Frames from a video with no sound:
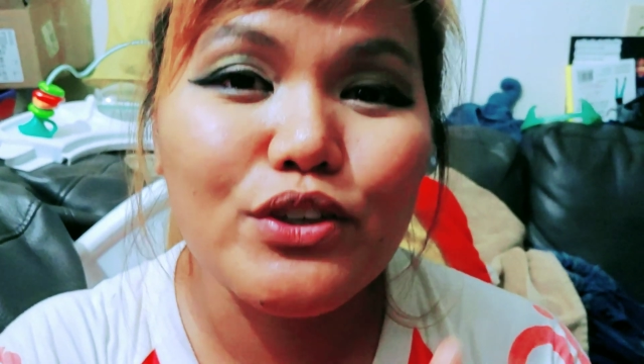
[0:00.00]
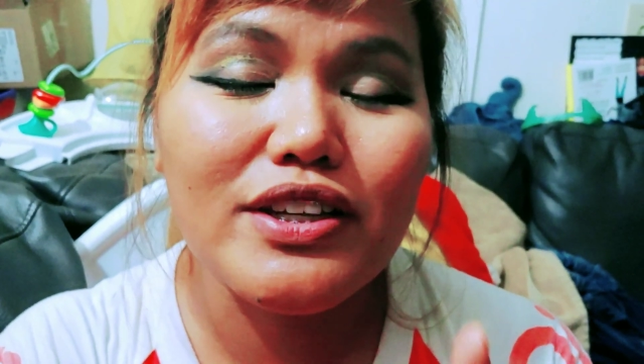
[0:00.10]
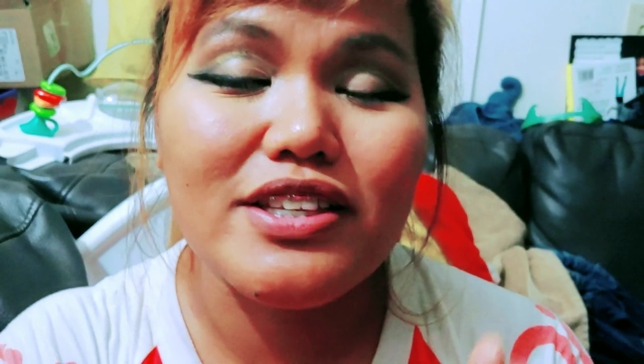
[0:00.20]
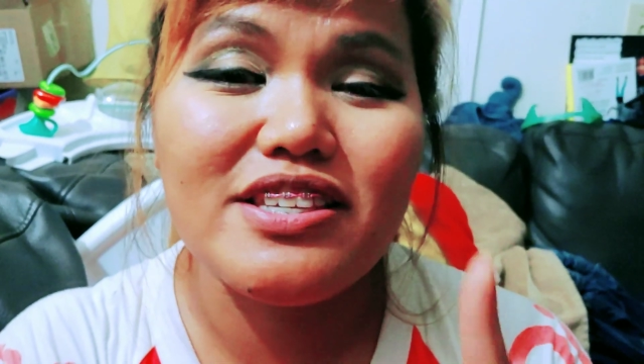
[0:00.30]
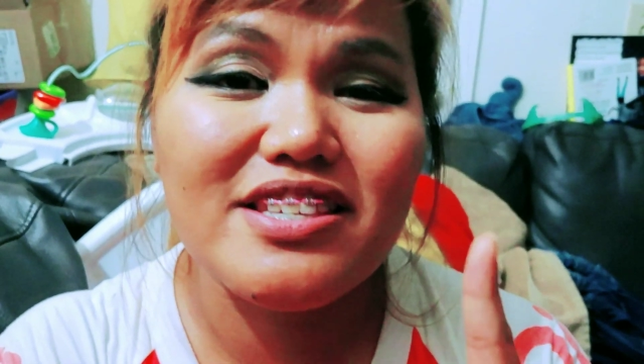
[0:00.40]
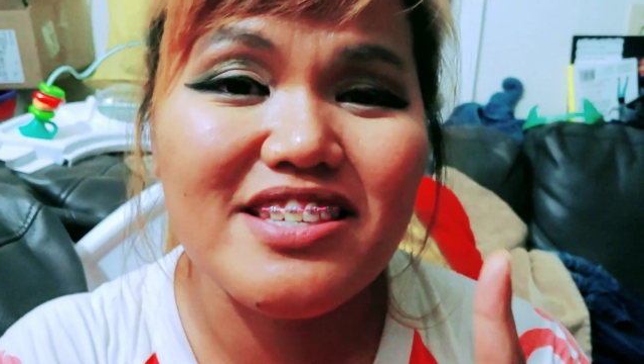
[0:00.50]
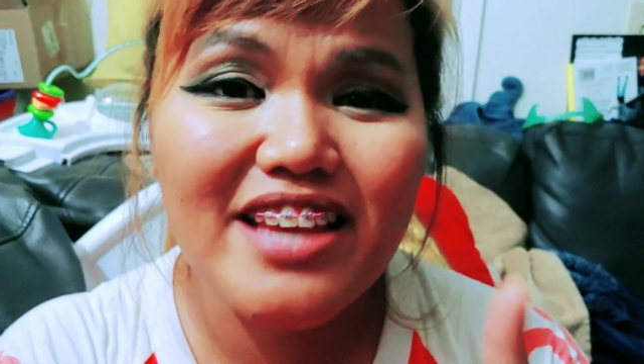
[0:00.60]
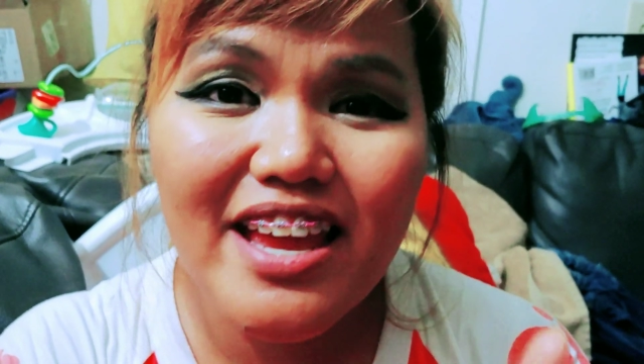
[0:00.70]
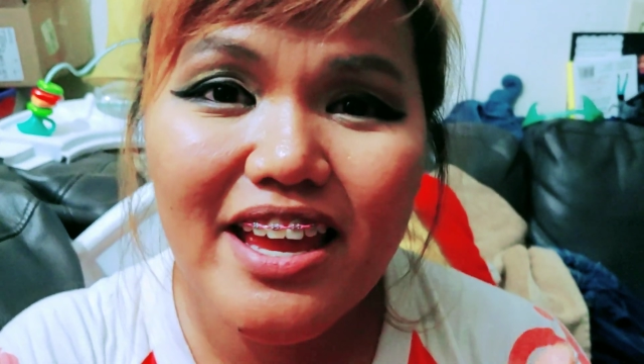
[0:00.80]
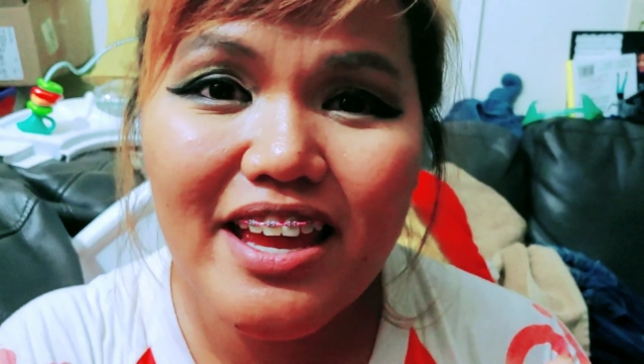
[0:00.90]
you can
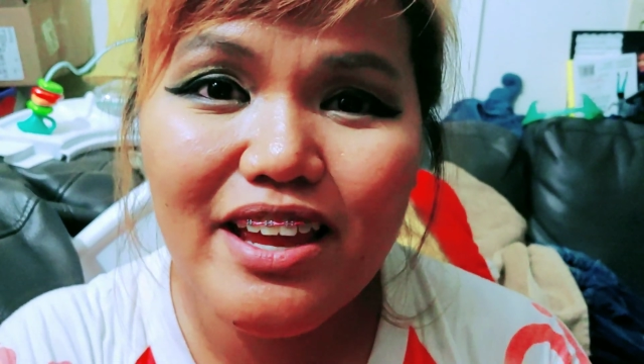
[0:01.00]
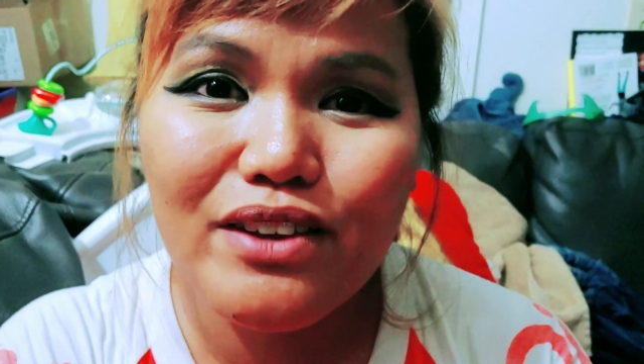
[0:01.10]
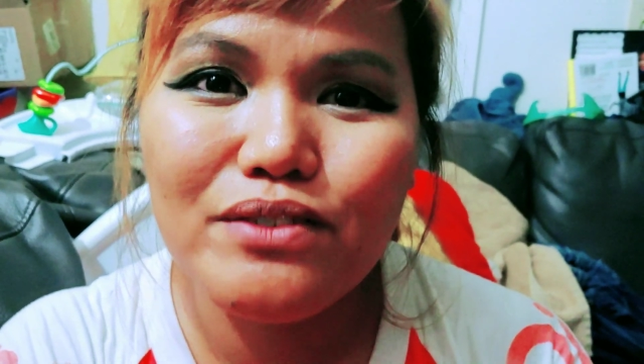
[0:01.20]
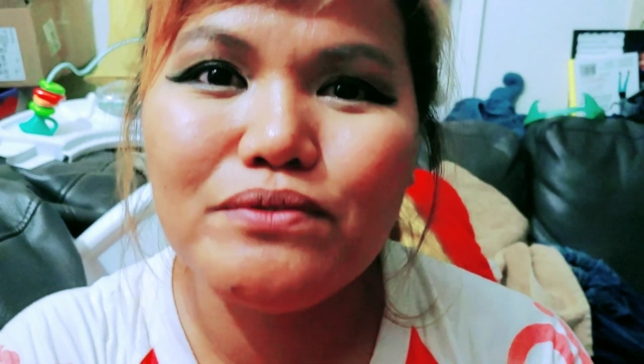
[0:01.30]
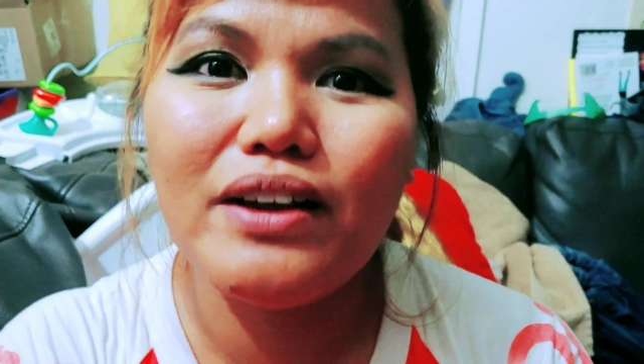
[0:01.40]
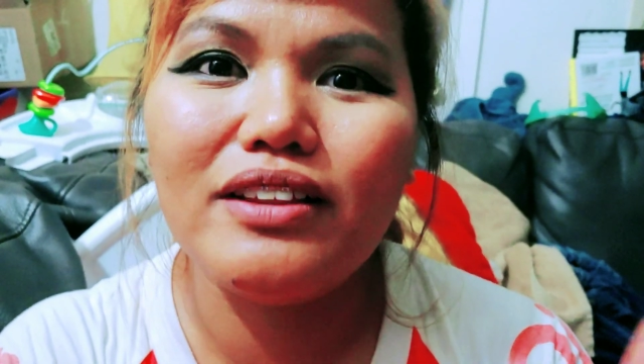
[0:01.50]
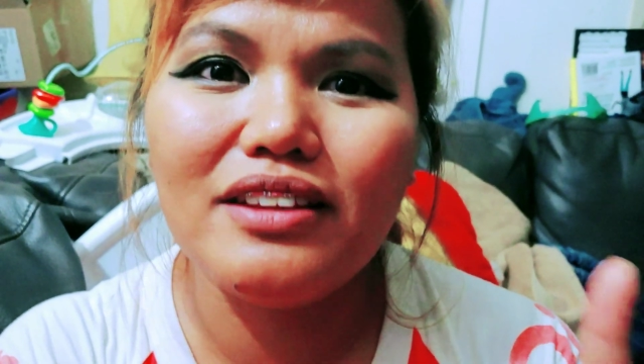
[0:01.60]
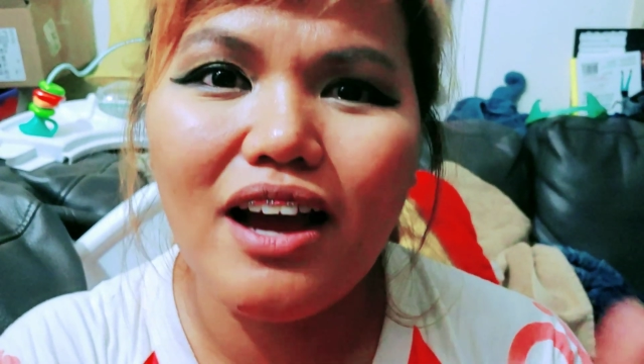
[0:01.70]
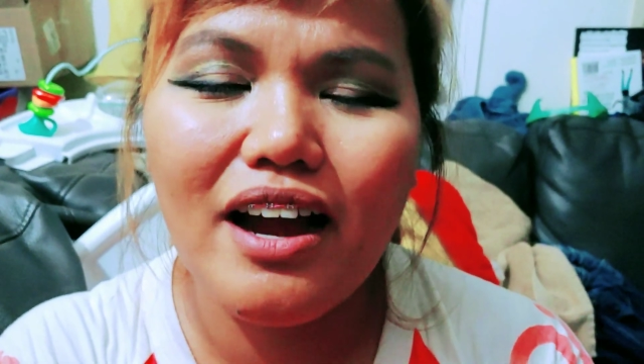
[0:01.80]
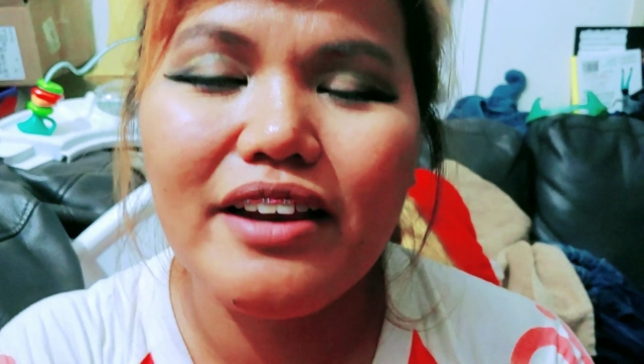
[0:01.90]
save a
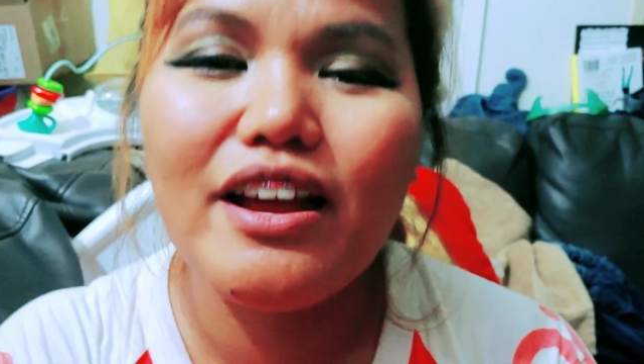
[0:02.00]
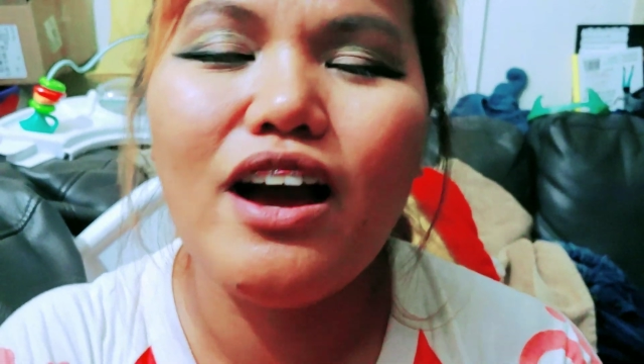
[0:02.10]
lot